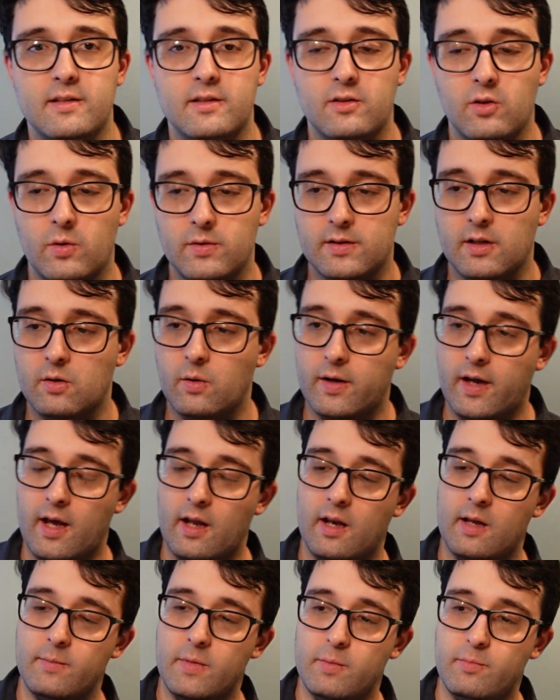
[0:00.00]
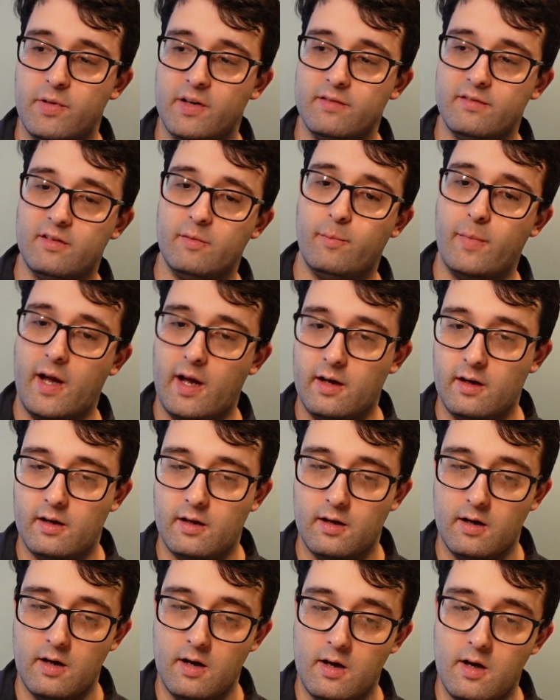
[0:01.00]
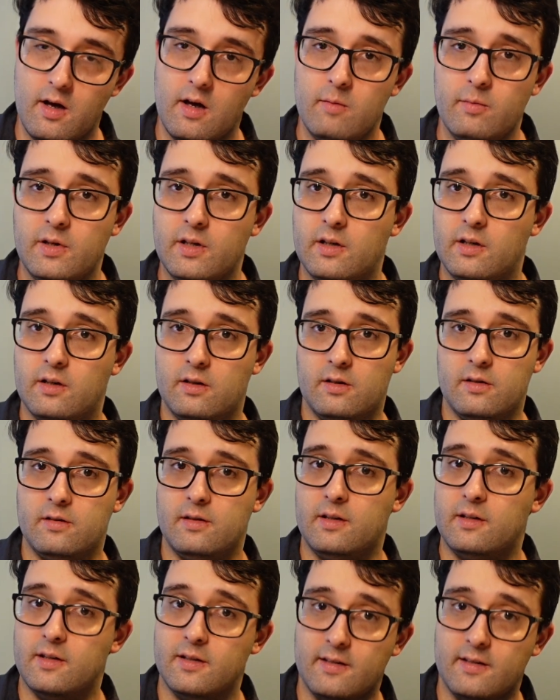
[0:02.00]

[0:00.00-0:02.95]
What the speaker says: So I was like, okay, let me pivot back, because in the